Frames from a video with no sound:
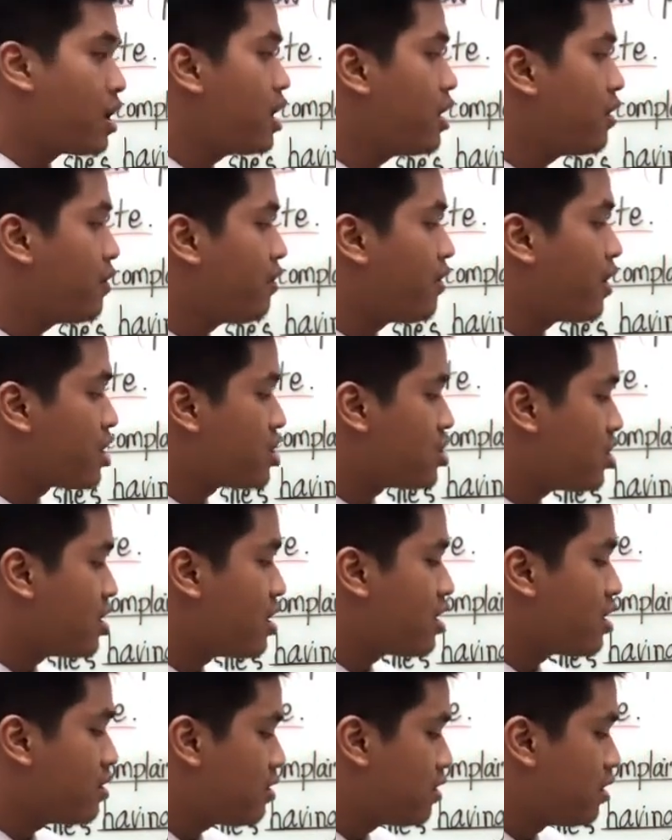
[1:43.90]
function
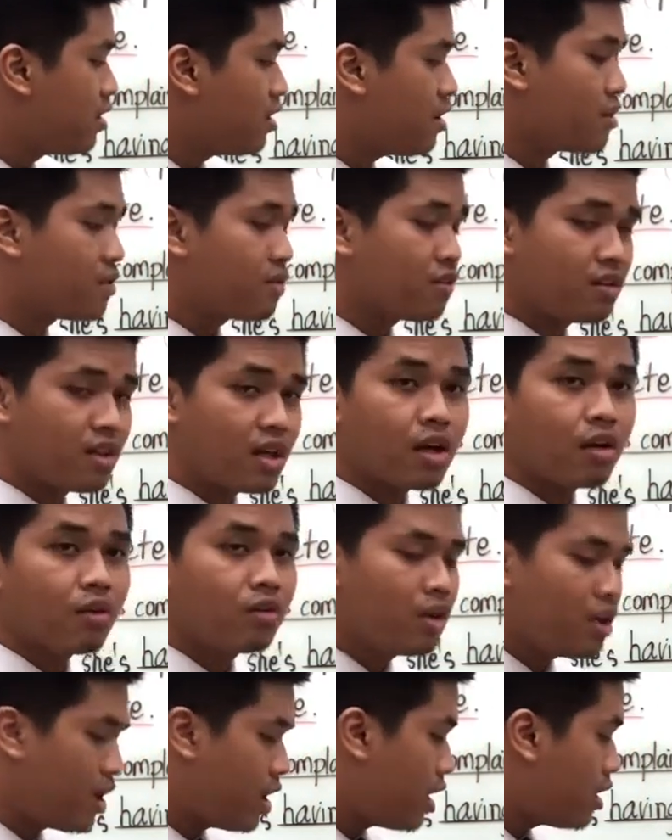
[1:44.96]
as
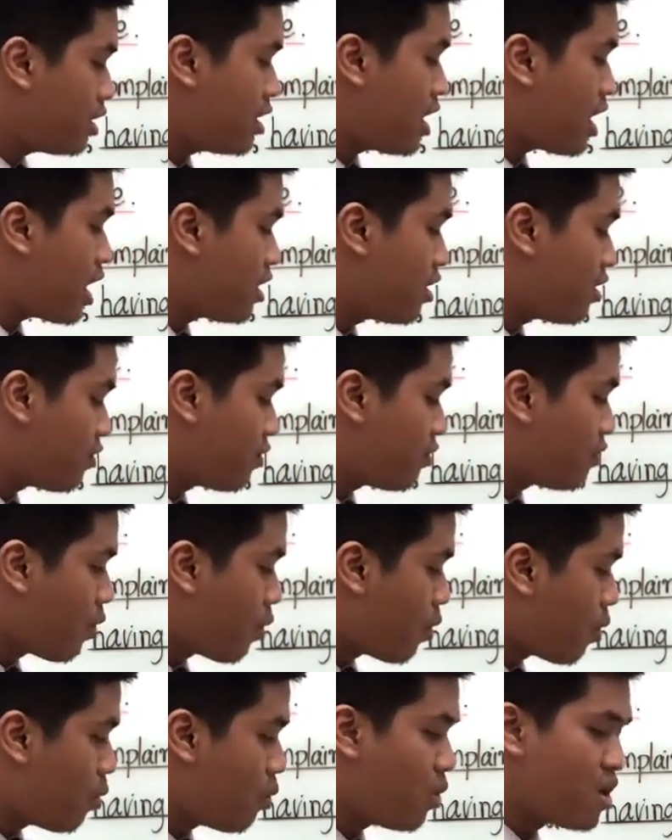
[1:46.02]
noun, and the other
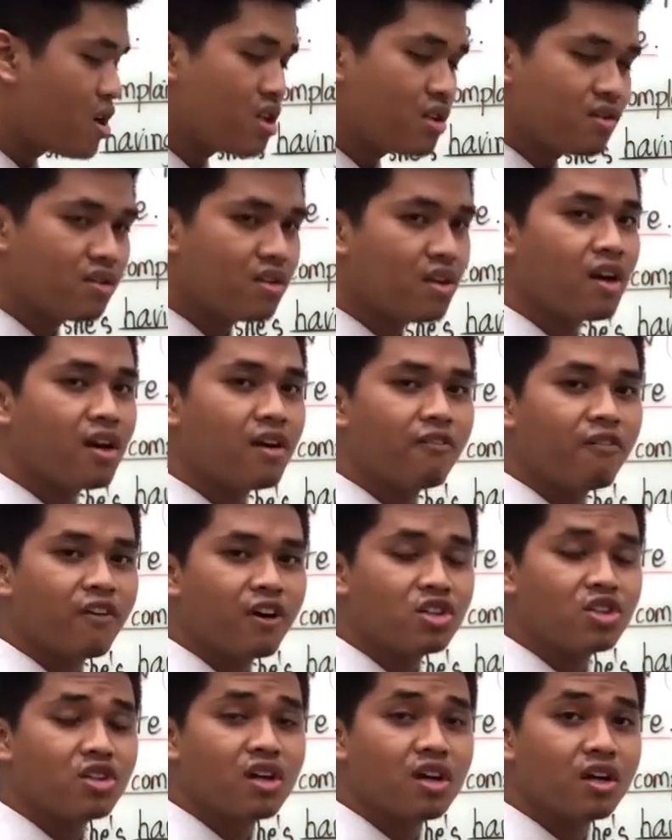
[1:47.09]
4 words
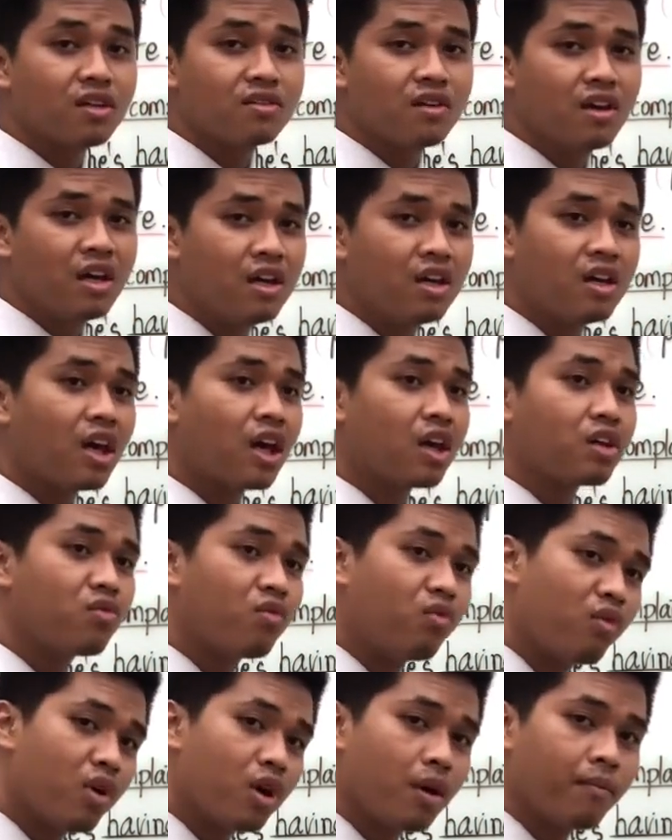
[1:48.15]
function as
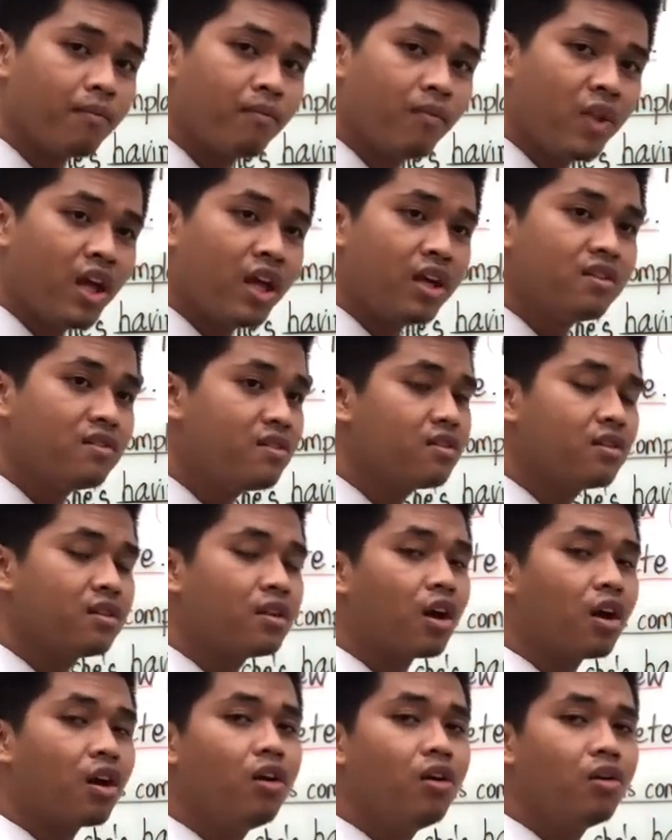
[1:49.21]
verb. And this is the
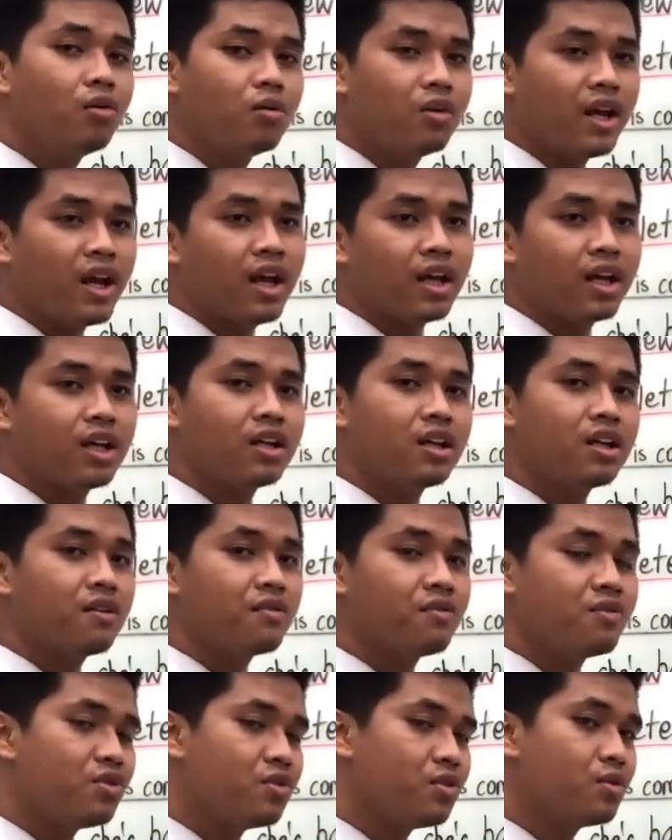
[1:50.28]
clue that I can
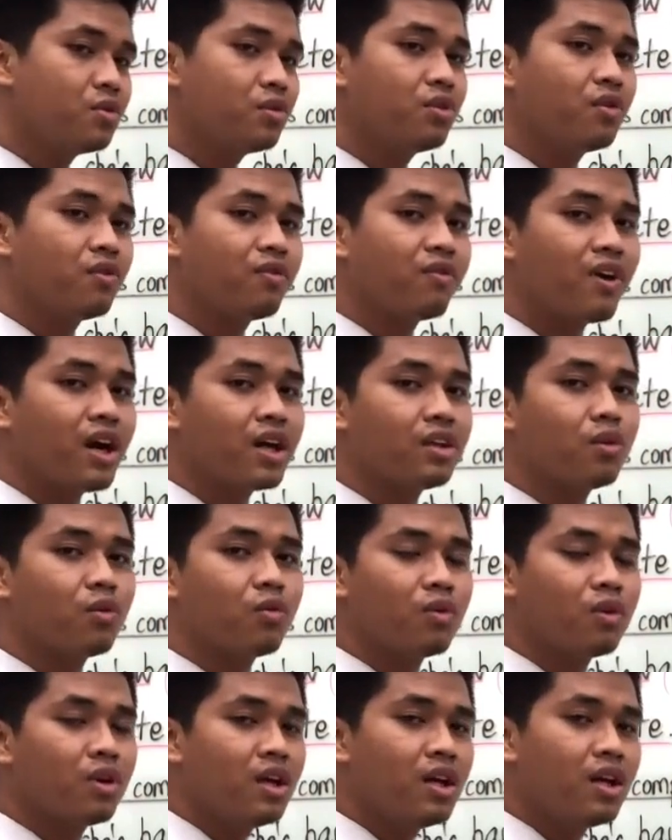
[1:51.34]
give you to find
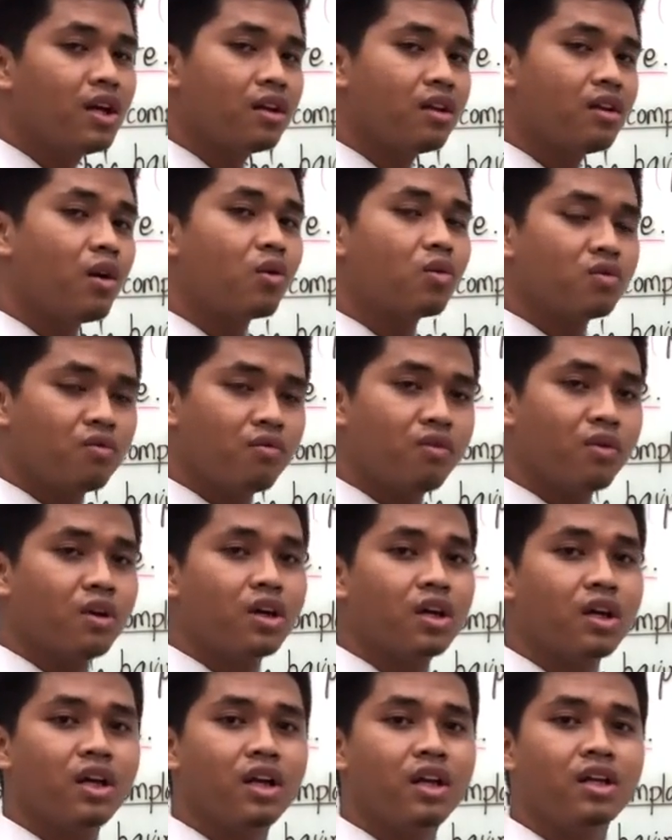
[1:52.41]
those
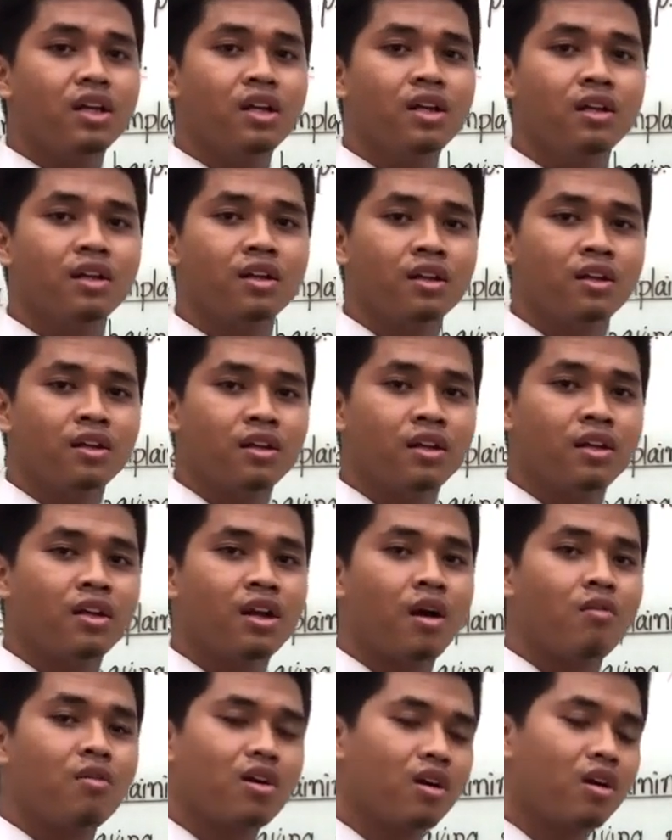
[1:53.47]
words in
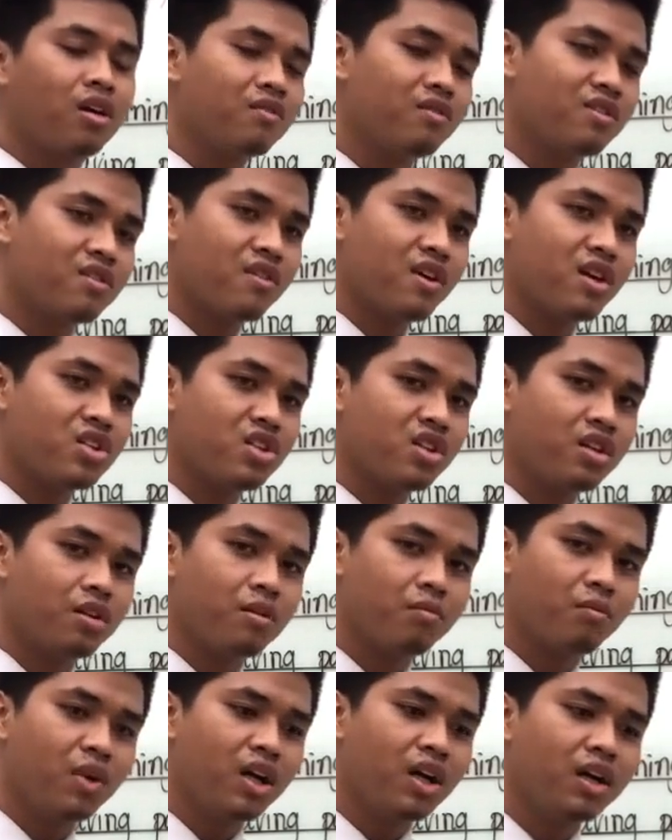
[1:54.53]
our conversation.
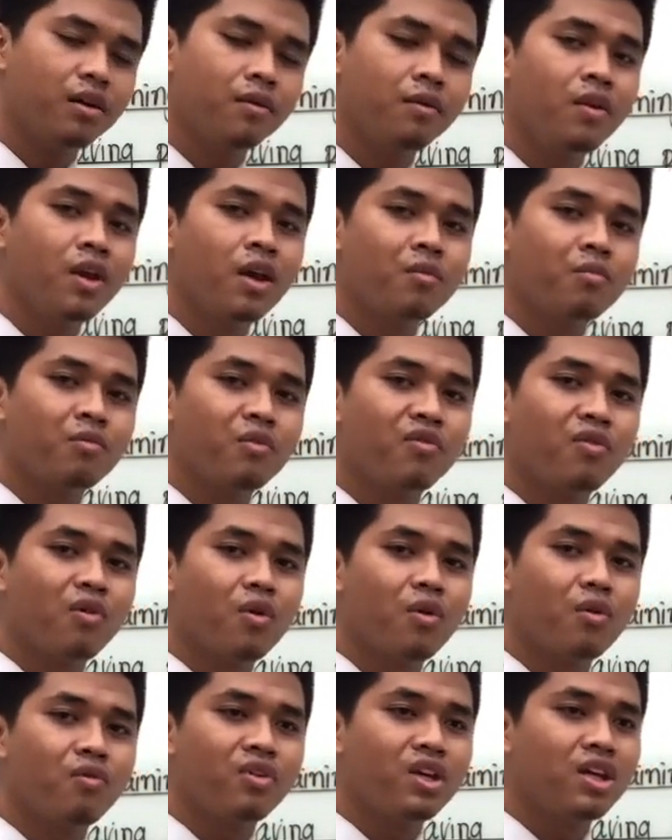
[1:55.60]
But
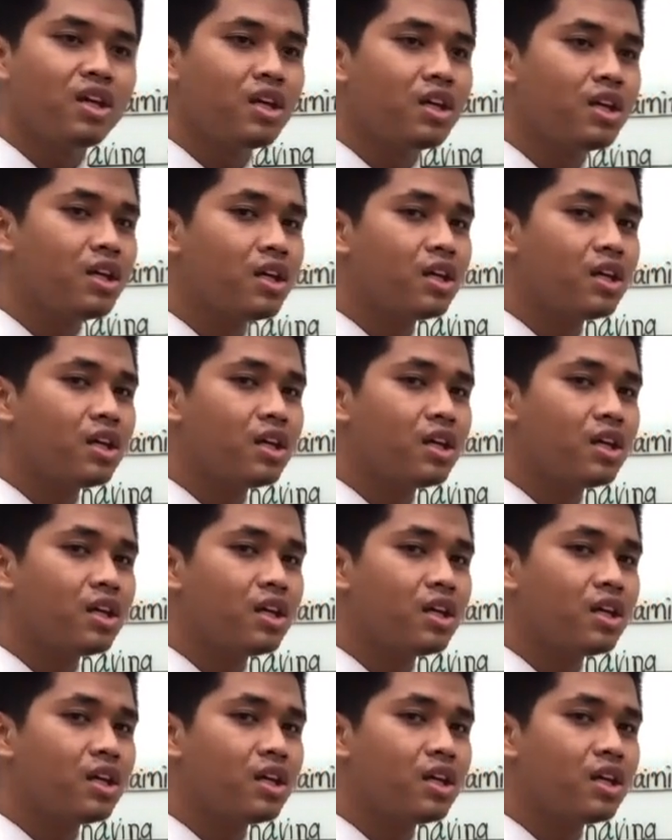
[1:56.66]
before we